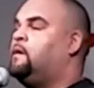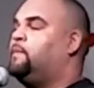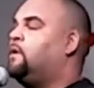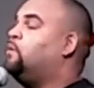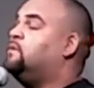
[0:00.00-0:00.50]

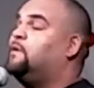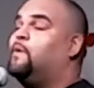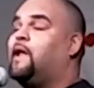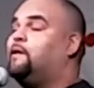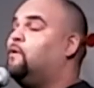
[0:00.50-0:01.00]
but only
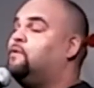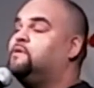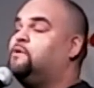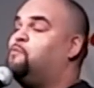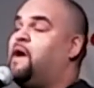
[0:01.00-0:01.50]
when I know
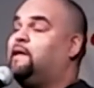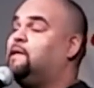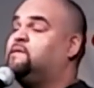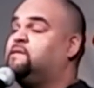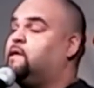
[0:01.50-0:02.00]
there's nobody
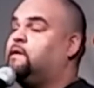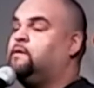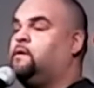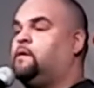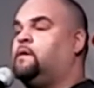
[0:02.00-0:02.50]
listening.
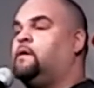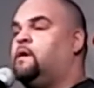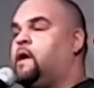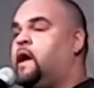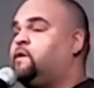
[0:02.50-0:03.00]

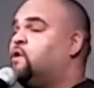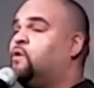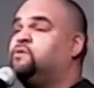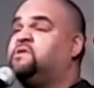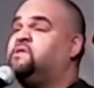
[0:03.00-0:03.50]
And you
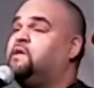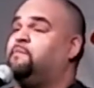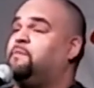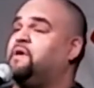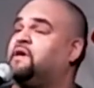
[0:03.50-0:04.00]
don't see
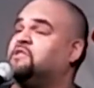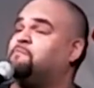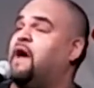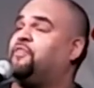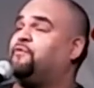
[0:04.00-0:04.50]
me because
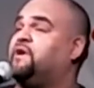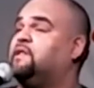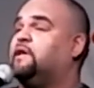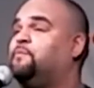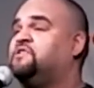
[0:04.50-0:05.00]
my 3
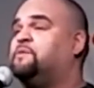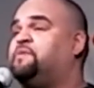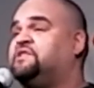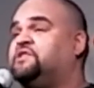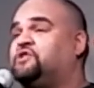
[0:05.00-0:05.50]
Libras are
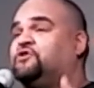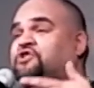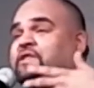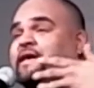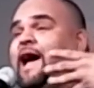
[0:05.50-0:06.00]
busy
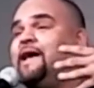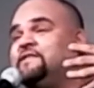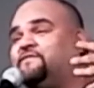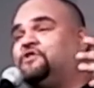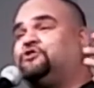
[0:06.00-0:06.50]
searching the eyes
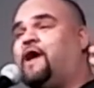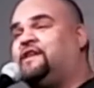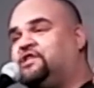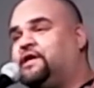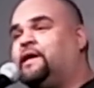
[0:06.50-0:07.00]
of a
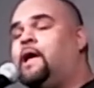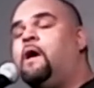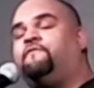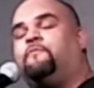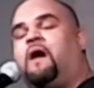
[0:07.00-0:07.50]
tragedy
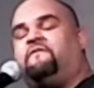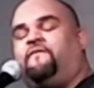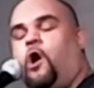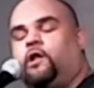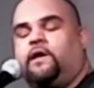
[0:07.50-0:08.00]
for my
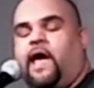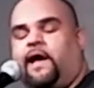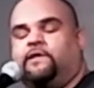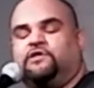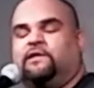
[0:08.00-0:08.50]
fallen
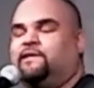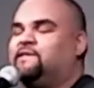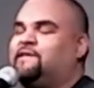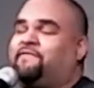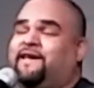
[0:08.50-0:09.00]
angel. And
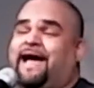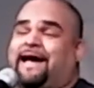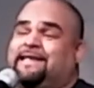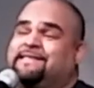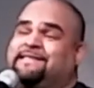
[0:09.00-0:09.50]
there's nothing I
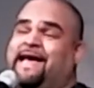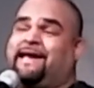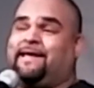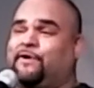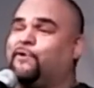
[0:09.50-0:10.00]
can say
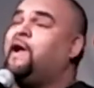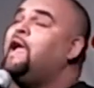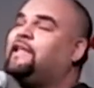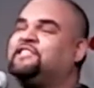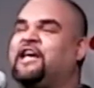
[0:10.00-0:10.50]
to you
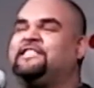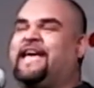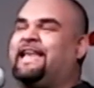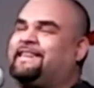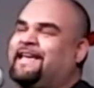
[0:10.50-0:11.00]
to change
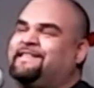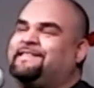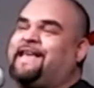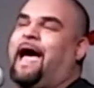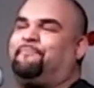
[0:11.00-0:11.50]
anything
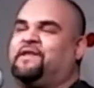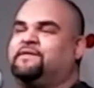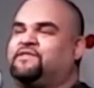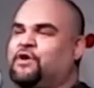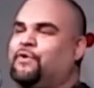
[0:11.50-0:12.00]
that's
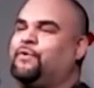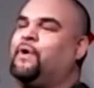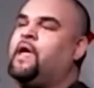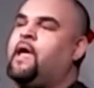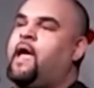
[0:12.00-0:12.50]
happened. So
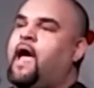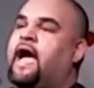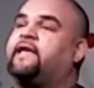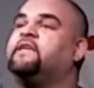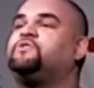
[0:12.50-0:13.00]

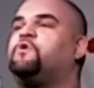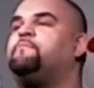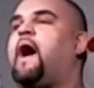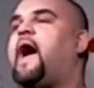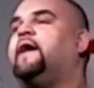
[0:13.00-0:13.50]
I kiss with
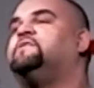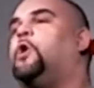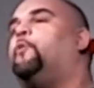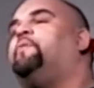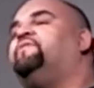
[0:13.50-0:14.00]
my eyes
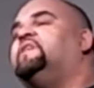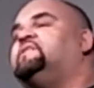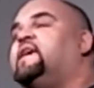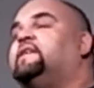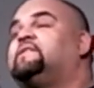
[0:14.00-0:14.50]
open these
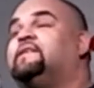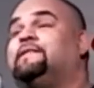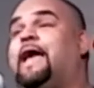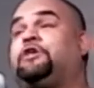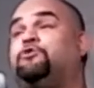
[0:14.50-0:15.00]
days because
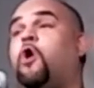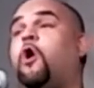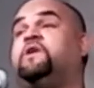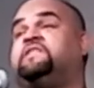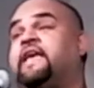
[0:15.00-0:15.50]
like you
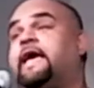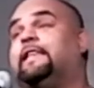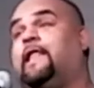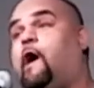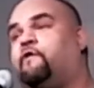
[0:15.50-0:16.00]
always say,
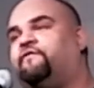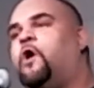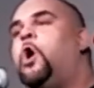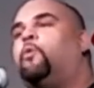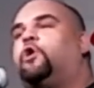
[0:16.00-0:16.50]
love
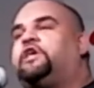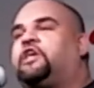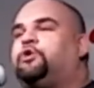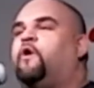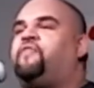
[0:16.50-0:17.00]
will
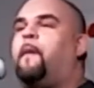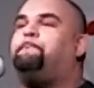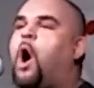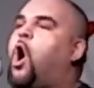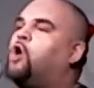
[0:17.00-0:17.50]
kick you in the
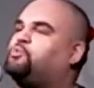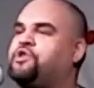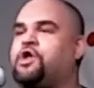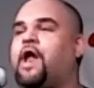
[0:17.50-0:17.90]
balls when you're